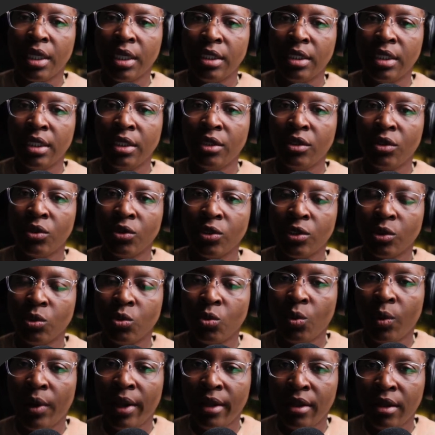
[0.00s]
denotes
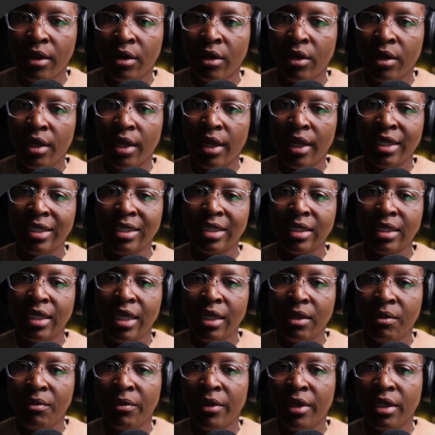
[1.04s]
whether a
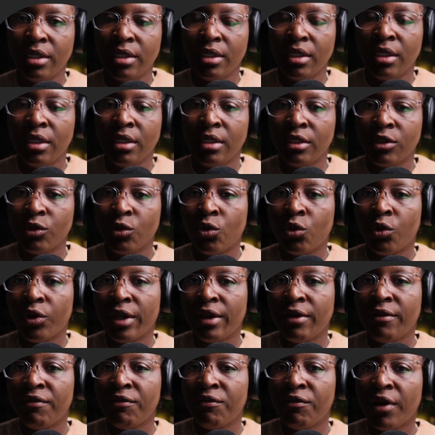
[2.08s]
statement is or
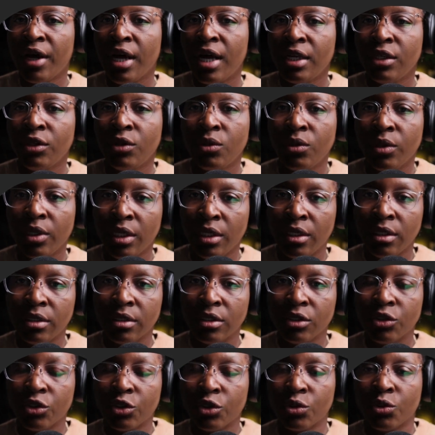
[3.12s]
a value
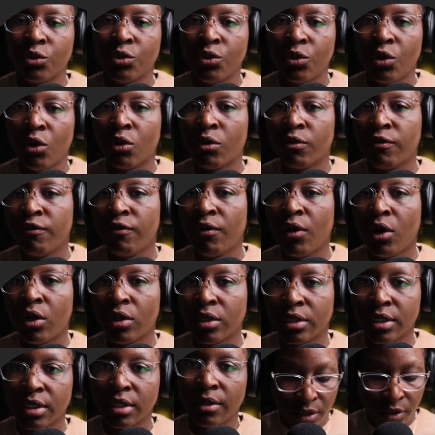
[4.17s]
is true or false.